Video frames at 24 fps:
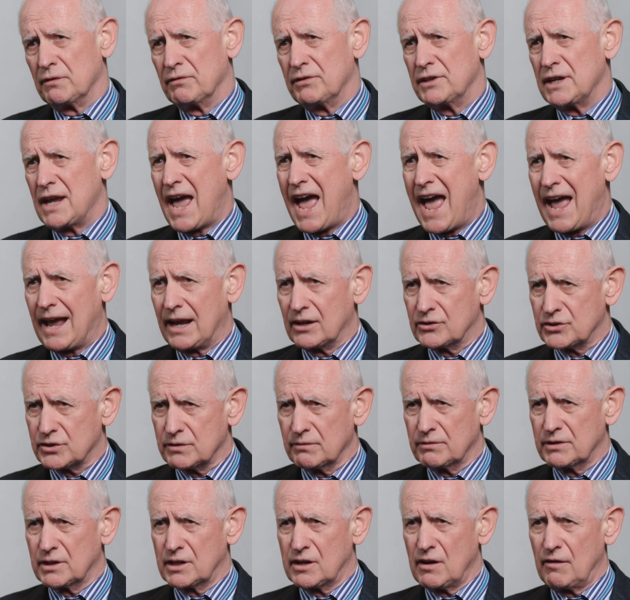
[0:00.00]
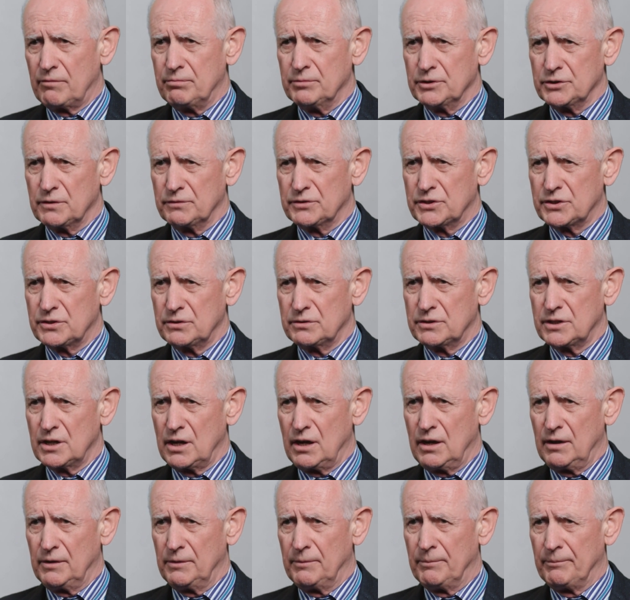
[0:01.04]
of the acts of the government of
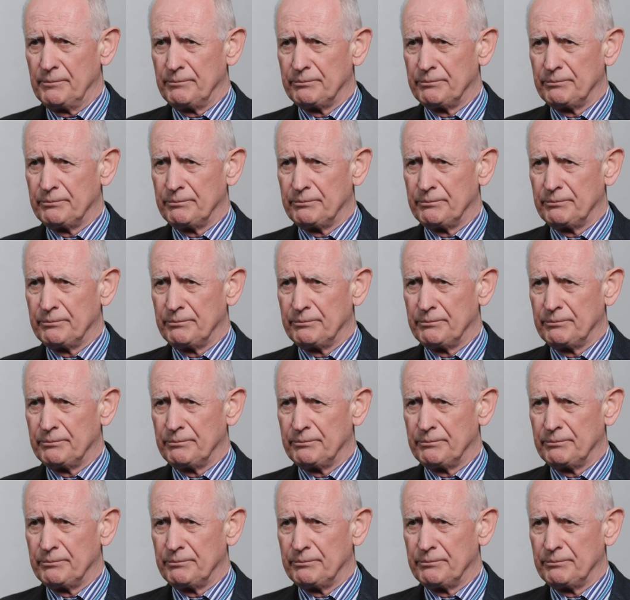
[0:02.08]
Sudan.